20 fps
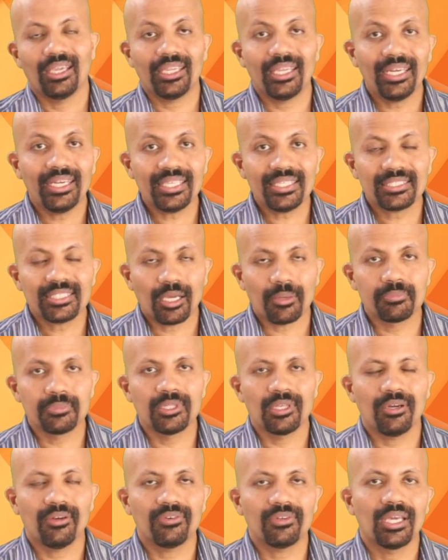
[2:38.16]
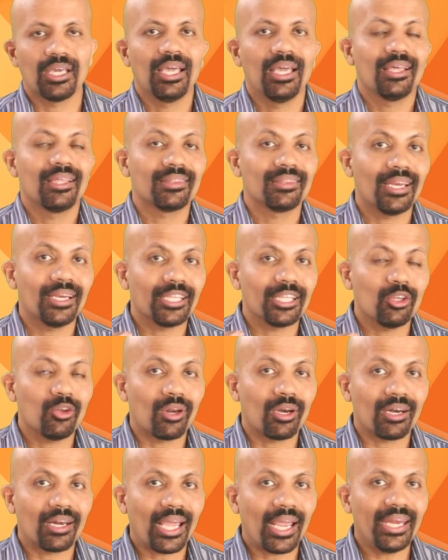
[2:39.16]
It is observed that
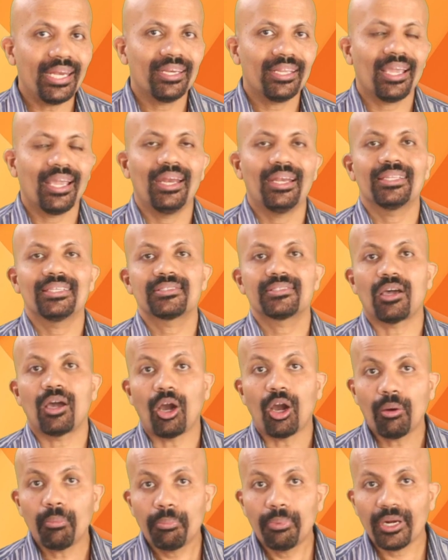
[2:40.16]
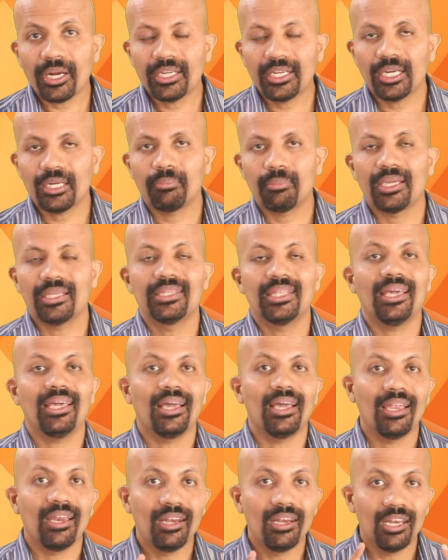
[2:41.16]
your right hand is operated by
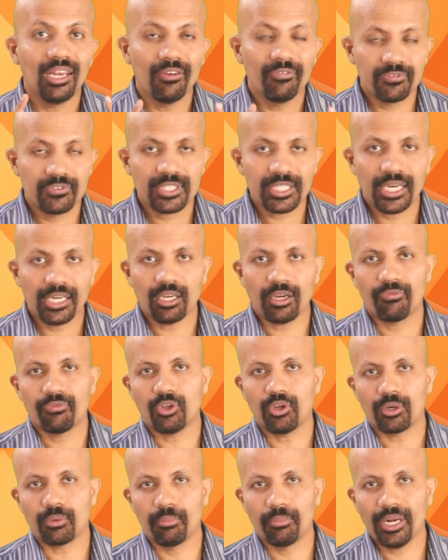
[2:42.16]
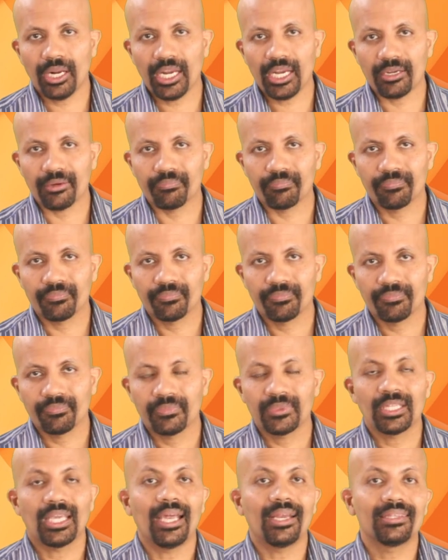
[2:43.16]
the left side of your brain
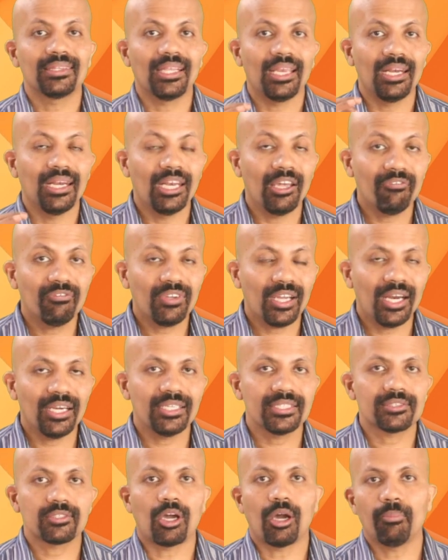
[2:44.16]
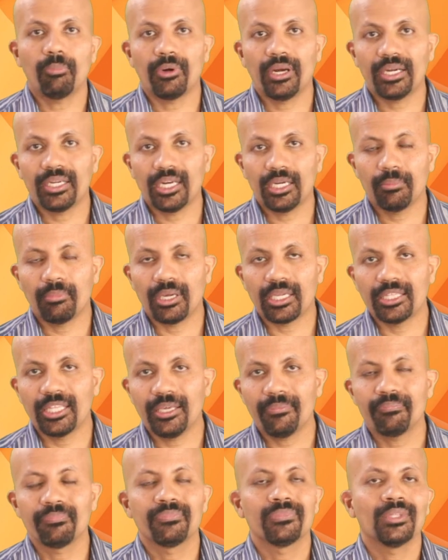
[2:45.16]
and the left hand is operated by
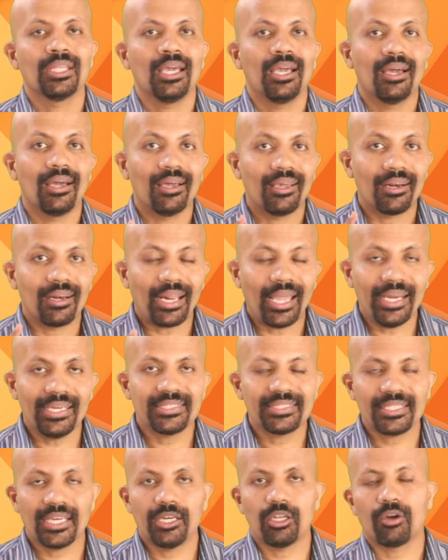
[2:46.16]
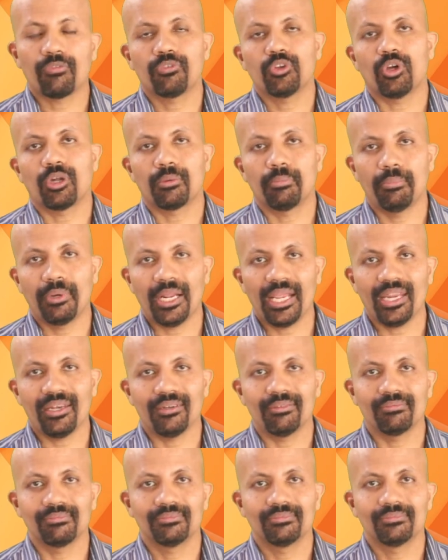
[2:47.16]
the right side of your
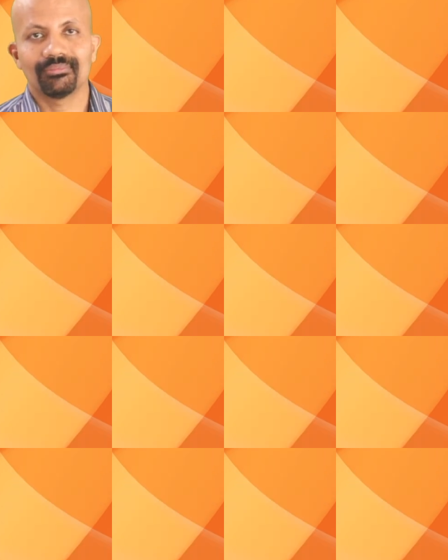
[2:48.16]
brain.